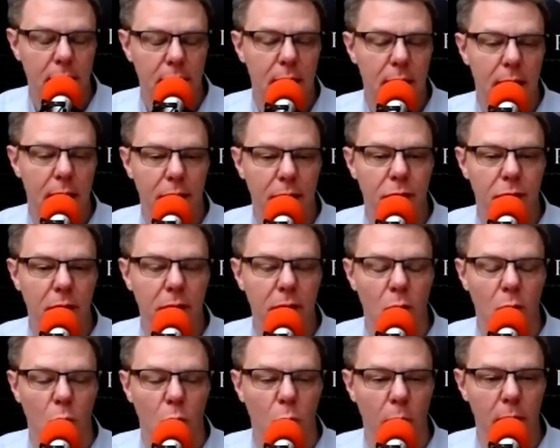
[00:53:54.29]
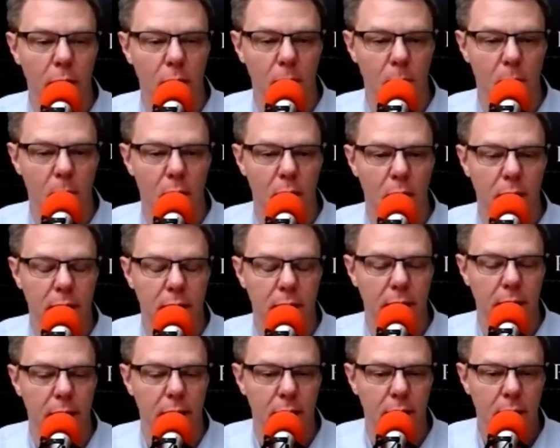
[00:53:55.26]
I think the rental market
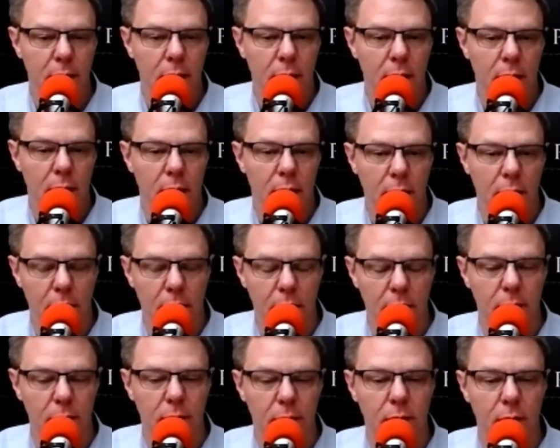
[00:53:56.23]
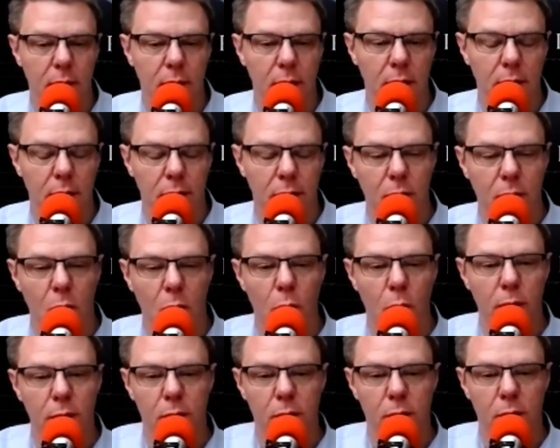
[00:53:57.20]
is
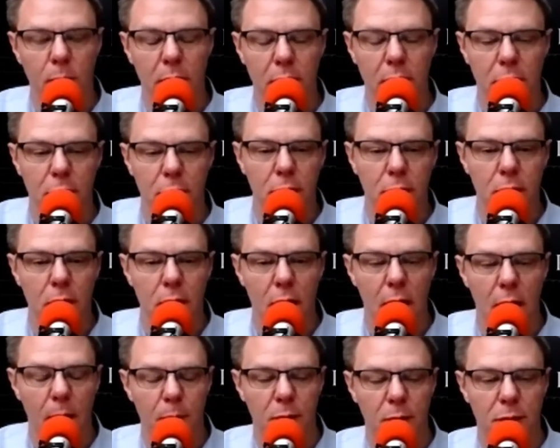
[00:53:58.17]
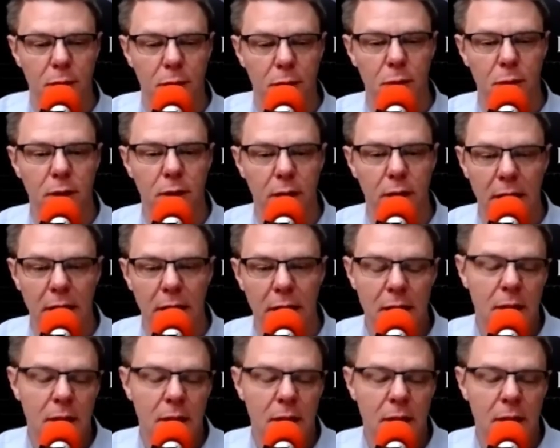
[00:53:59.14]
going to be a good opportunity.